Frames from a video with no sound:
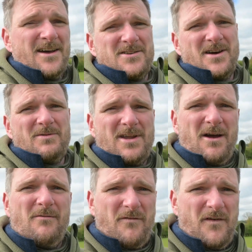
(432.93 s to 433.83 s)
So
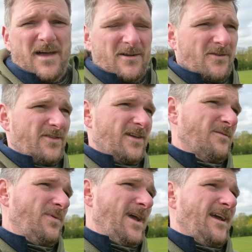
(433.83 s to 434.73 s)
don't feel that
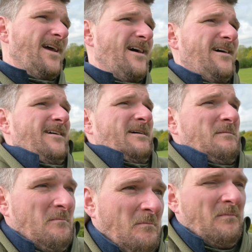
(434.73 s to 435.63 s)
you're being
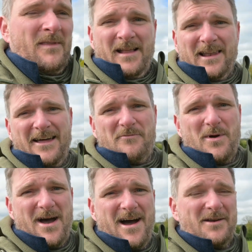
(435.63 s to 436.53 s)
left
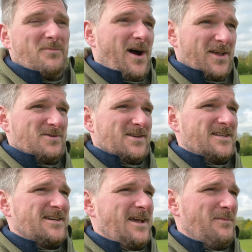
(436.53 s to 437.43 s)
behind by using
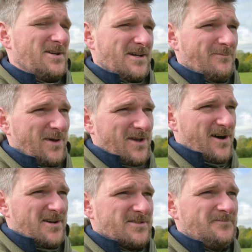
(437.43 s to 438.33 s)
a tape measure,
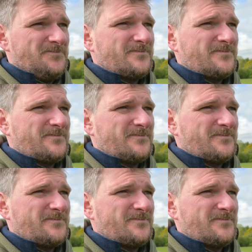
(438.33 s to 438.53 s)
because